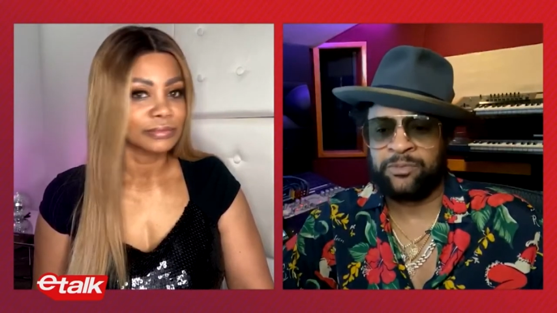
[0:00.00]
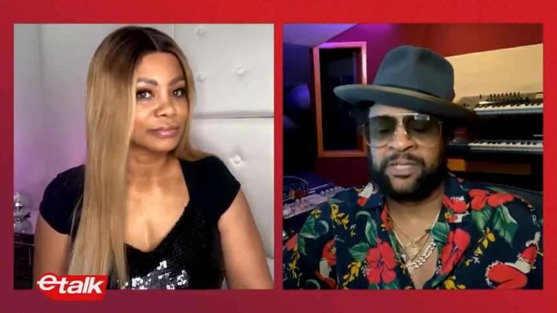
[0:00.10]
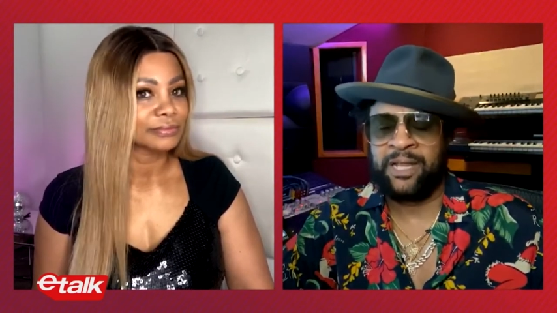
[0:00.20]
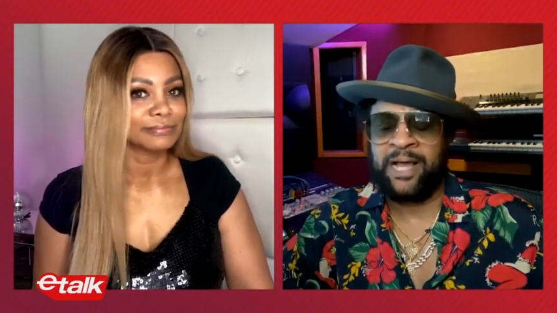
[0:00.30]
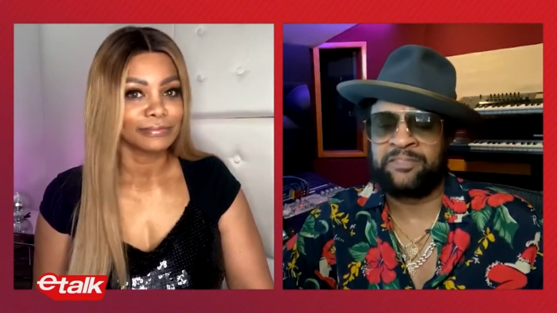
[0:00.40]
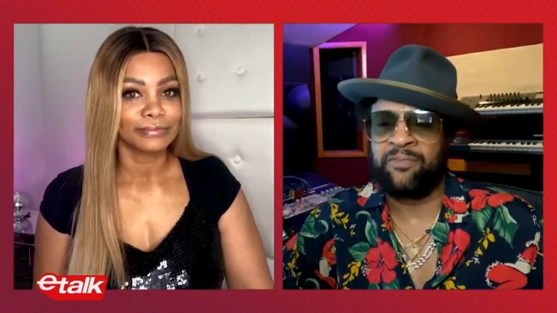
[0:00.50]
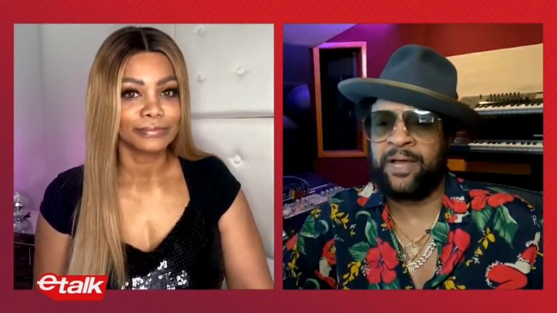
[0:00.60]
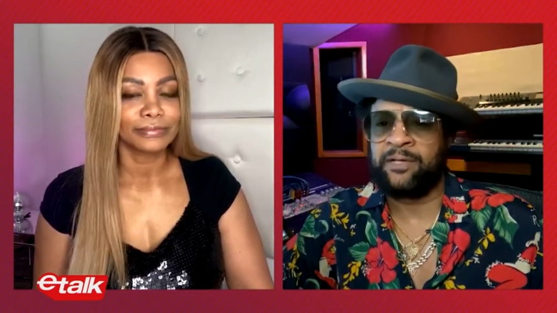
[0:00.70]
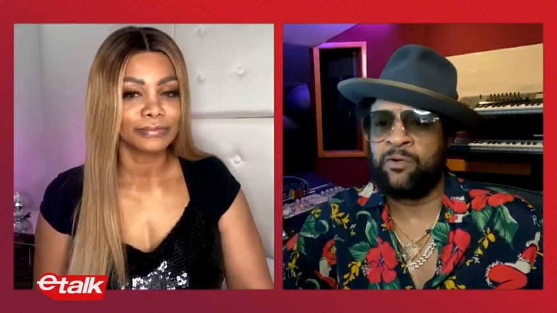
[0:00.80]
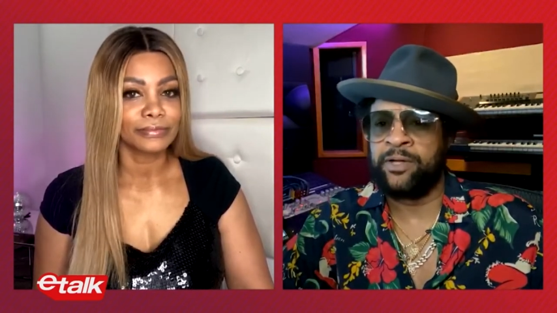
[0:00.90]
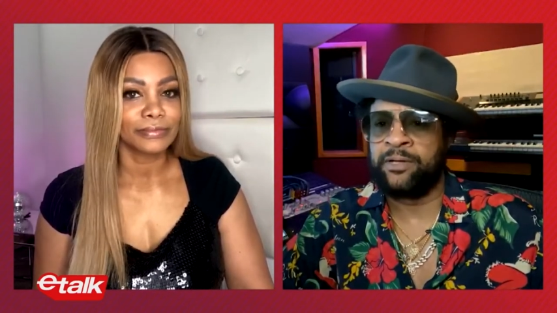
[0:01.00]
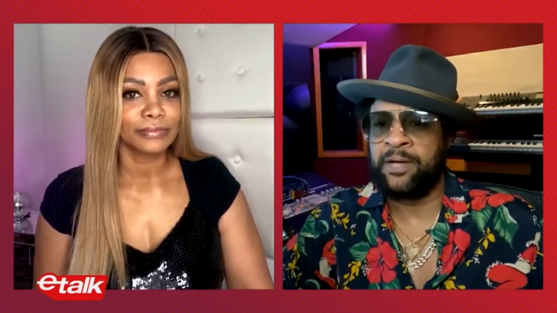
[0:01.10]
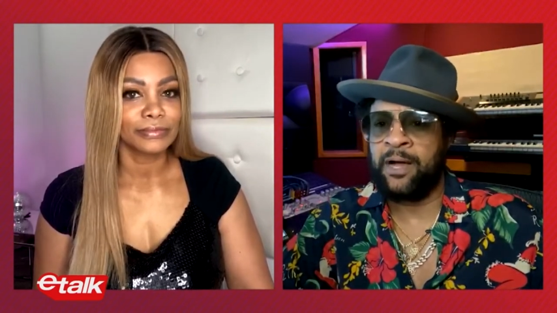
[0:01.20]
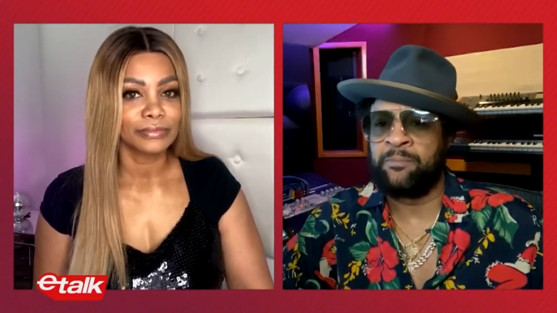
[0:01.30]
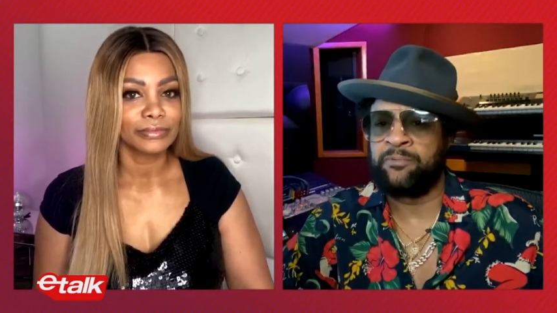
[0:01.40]
Speaker 1: was the last flight going
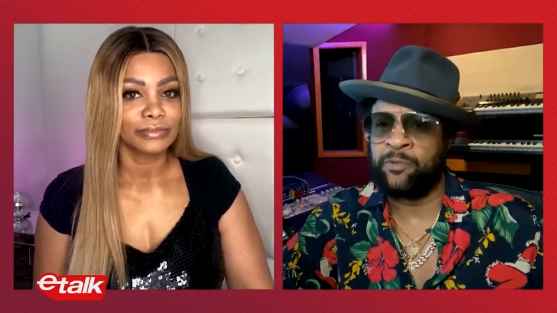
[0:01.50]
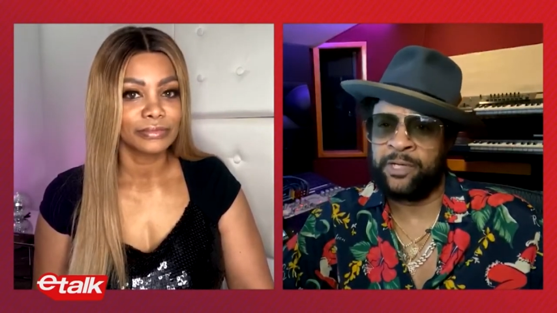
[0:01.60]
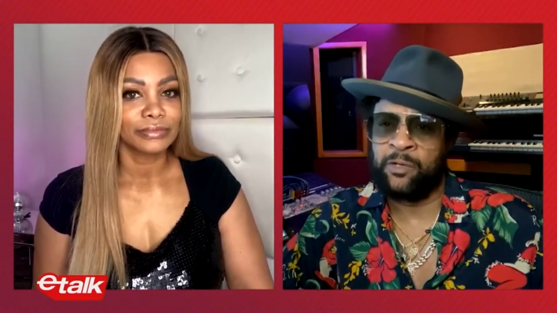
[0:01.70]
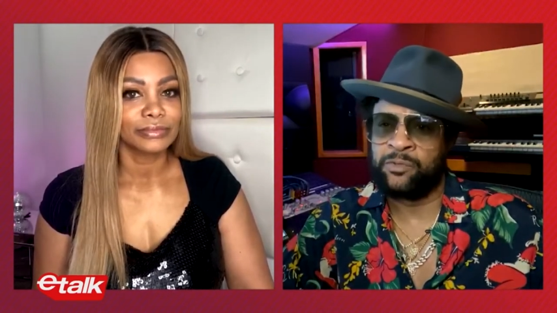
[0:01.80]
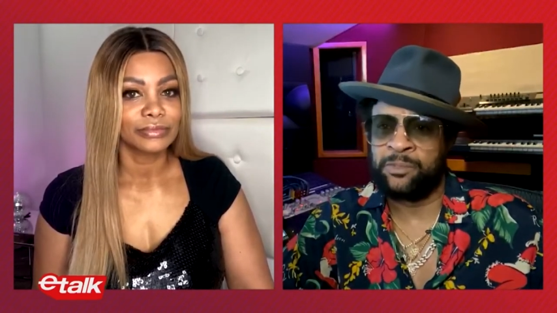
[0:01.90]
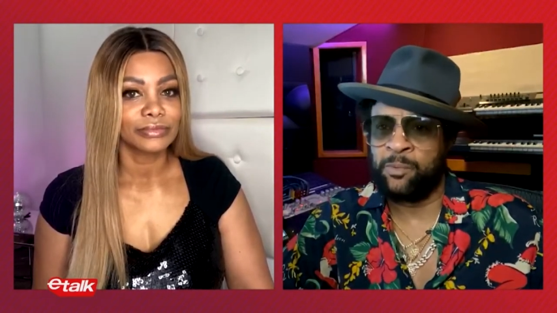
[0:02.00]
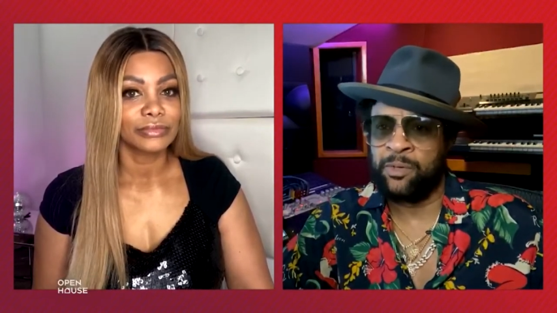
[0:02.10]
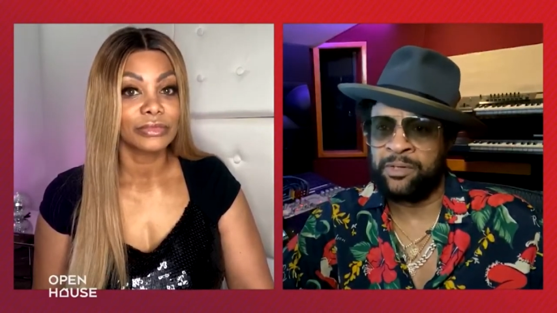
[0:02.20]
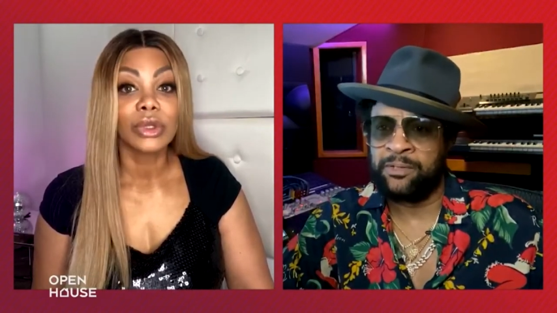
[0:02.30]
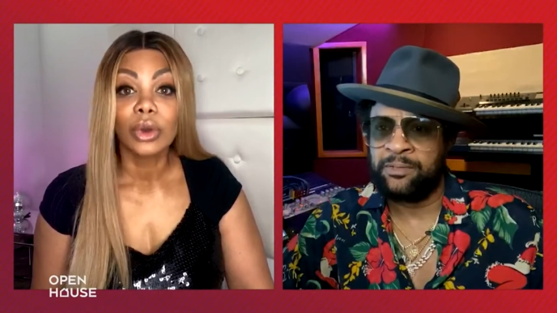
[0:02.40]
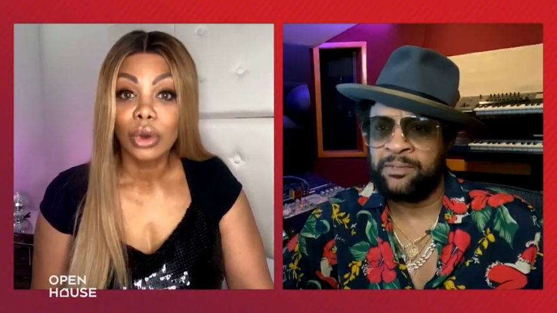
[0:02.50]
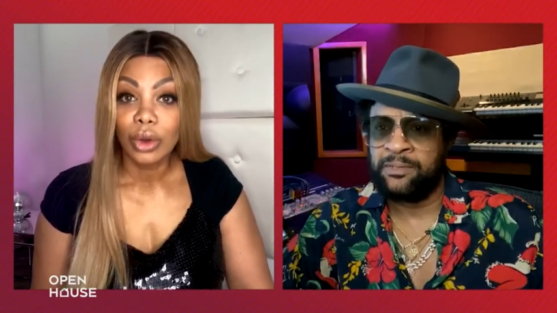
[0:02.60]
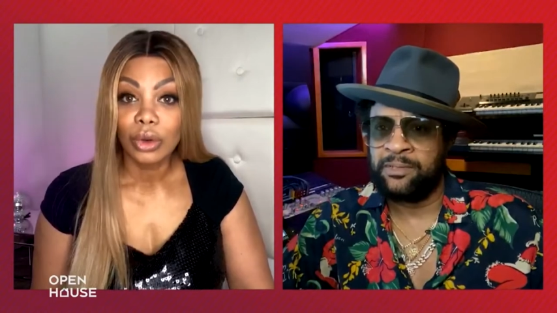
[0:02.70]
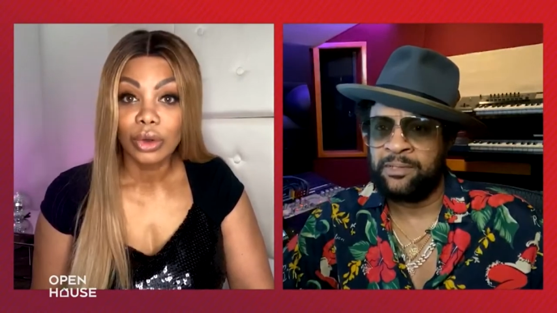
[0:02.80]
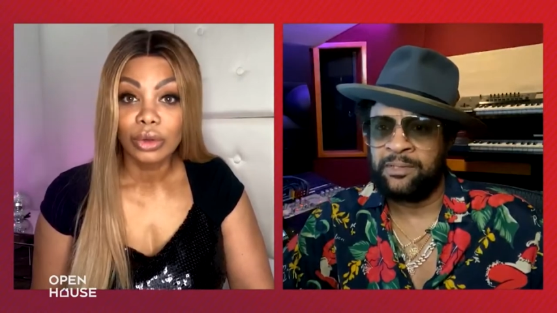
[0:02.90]
out before they closed the border.
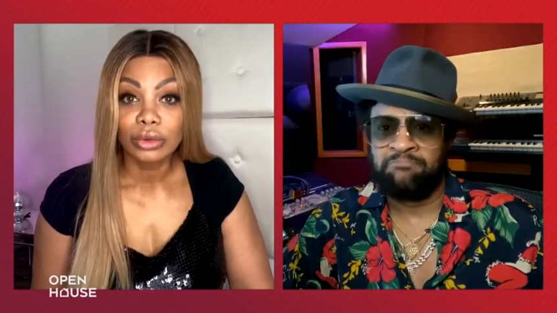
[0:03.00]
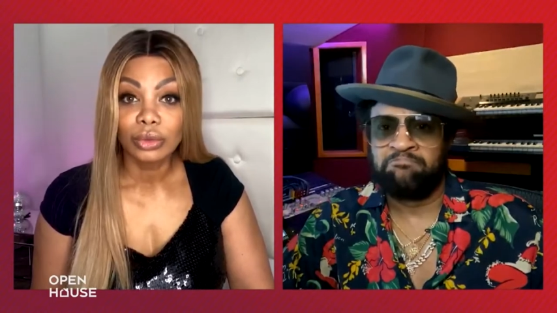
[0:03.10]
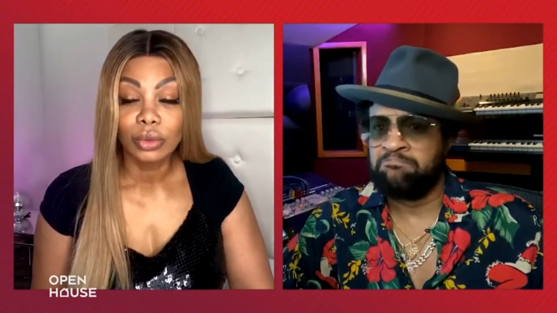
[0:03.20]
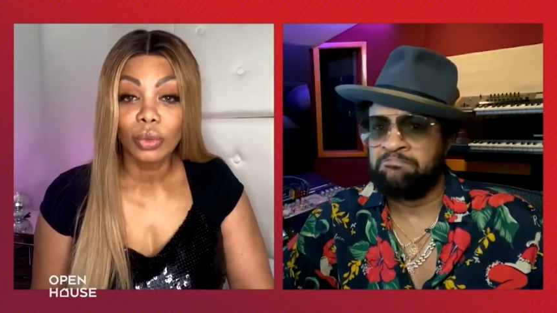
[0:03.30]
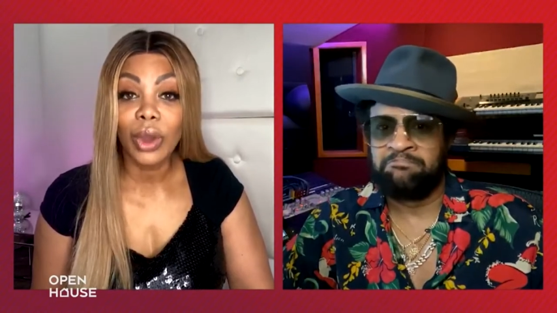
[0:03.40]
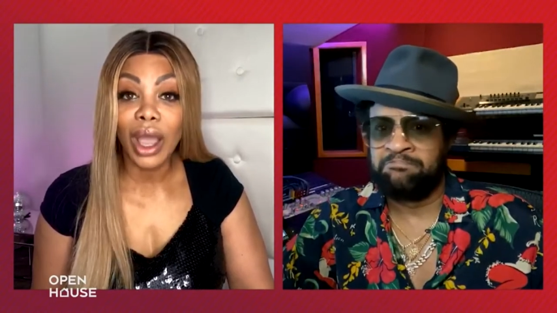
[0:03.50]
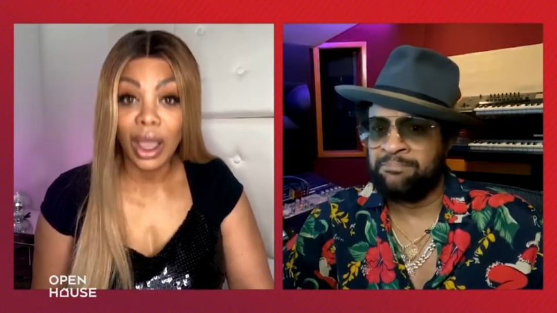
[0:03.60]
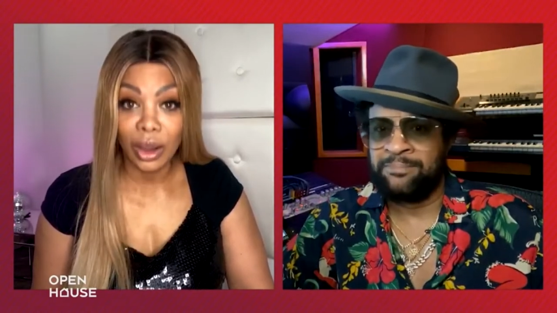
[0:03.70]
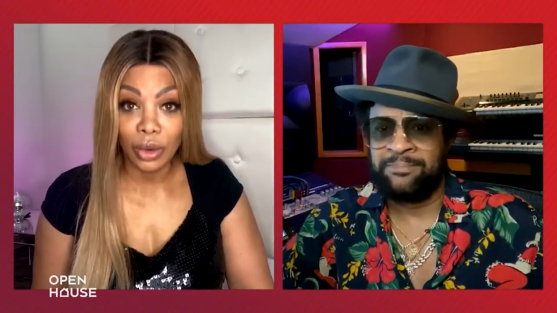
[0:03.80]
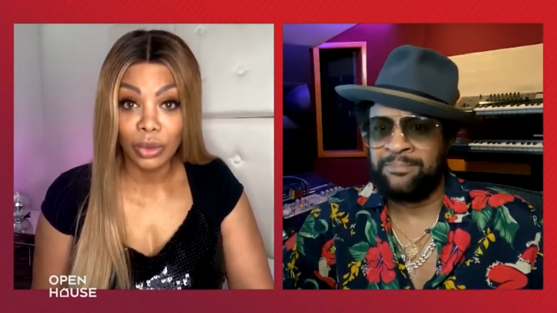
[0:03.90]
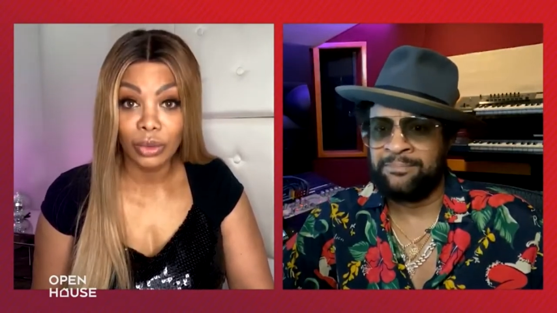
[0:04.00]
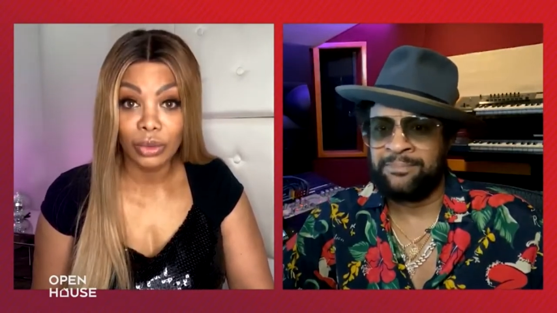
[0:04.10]
Wow.